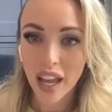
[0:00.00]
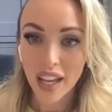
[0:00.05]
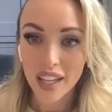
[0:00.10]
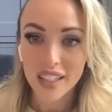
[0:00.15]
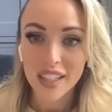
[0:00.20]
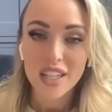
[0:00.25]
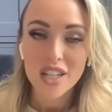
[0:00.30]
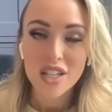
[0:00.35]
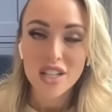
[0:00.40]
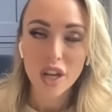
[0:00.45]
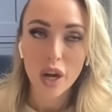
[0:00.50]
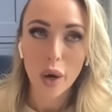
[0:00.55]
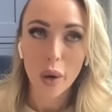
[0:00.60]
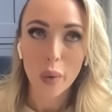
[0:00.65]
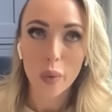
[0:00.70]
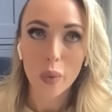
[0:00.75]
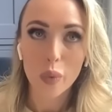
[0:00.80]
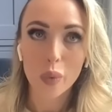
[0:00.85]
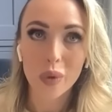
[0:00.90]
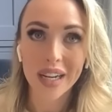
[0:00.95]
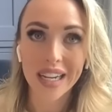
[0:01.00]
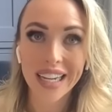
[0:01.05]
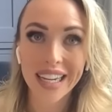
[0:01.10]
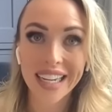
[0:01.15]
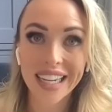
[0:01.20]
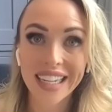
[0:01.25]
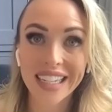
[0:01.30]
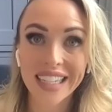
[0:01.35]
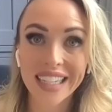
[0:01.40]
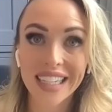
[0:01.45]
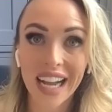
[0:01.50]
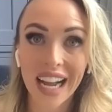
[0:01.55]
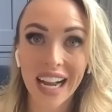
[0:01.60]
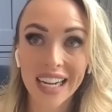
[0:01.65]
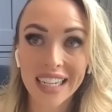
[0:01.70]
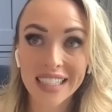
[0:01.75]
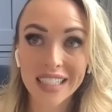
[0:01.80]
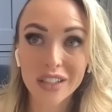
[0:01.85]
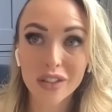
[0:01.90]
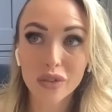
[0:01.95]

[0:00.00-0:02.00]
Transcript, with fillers: So we kind of,